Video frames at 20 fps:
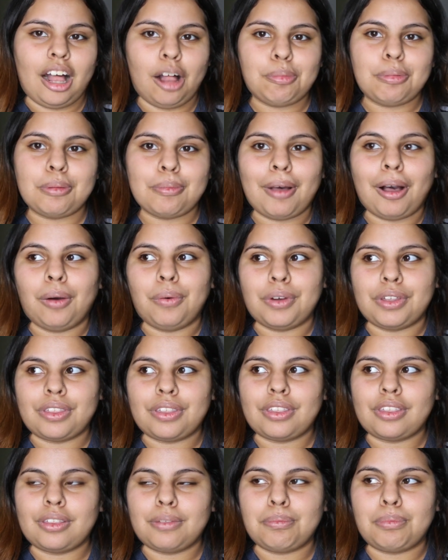help him out
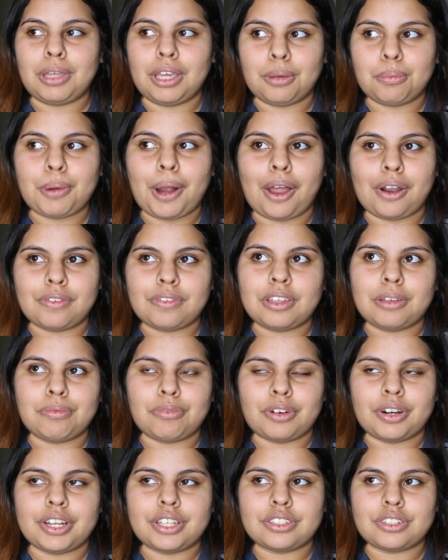with being proud of
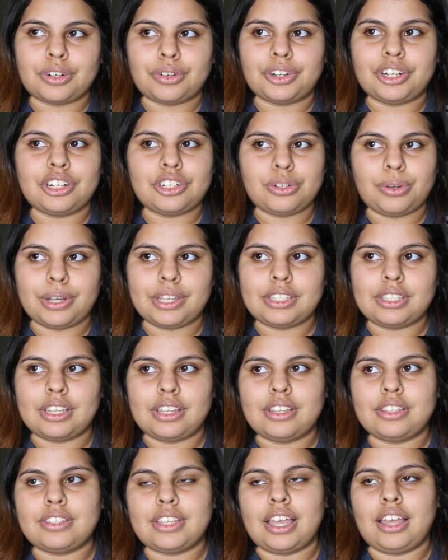him for his career
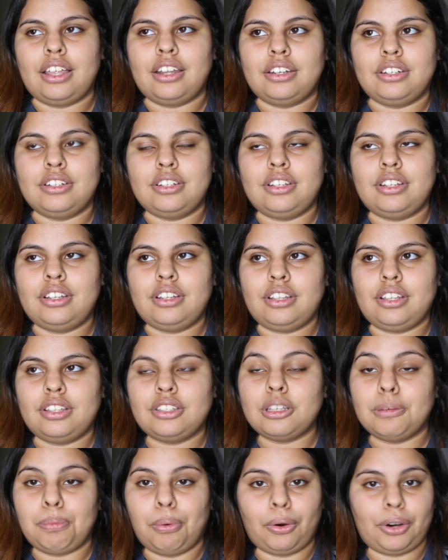choices and
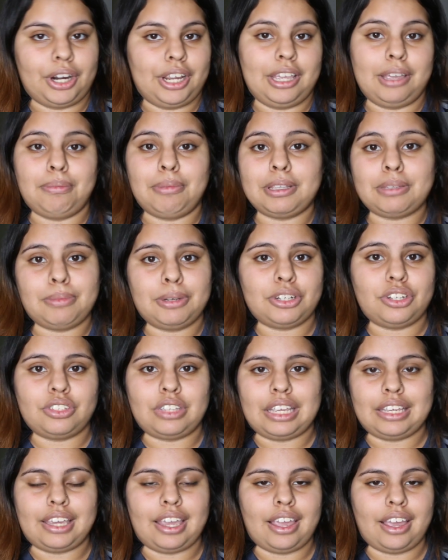support him as
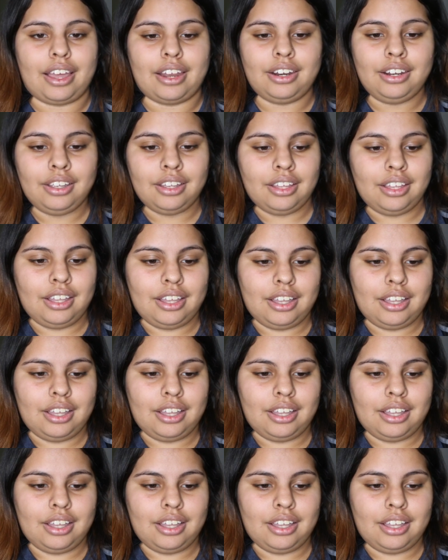much as I can,